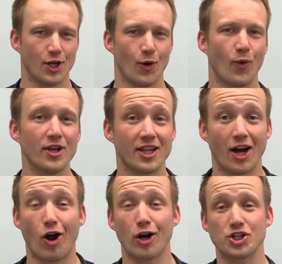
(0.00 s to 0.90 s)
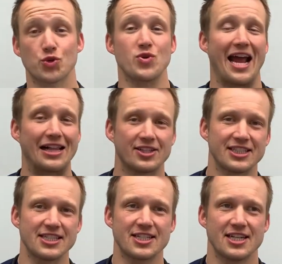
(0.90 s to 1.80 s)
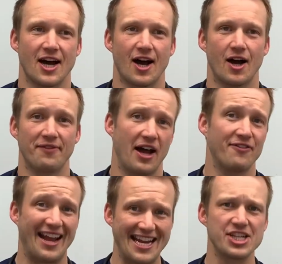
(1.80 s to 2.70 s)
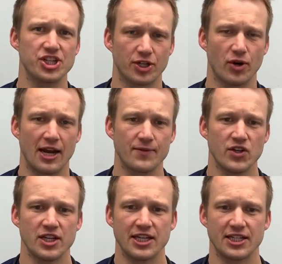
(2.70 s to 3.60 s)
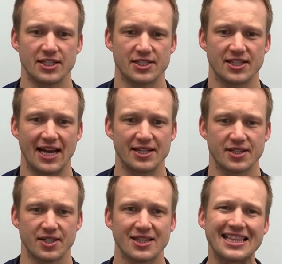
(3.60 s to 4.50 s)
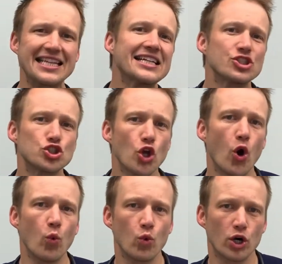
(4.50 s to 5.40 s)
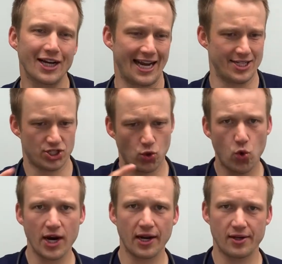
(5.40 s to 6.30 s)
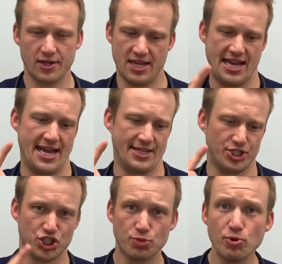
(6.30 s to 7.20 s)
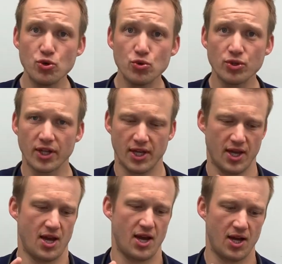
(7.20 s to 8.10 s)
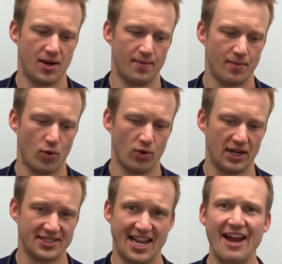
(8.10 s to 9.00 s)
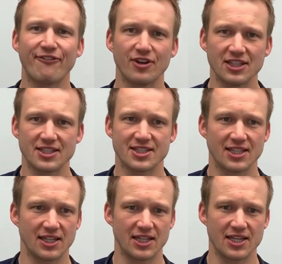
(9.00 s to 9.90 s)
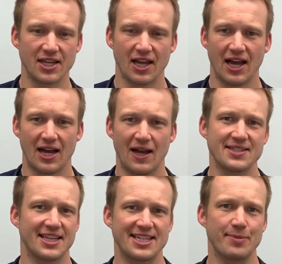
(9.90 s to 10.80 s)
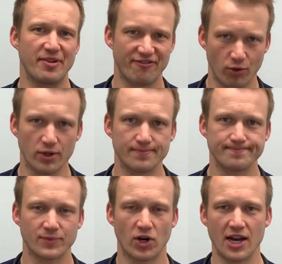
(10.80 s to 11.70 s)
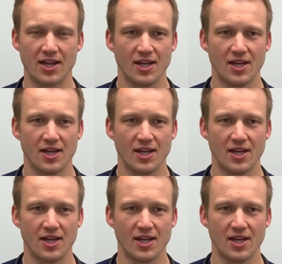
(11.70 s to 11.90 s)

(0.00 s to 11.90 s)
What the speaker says: One of the harsh realities of aging, right, is that things don't work as quick, as smooth, or as effortlessly as they did before, all right?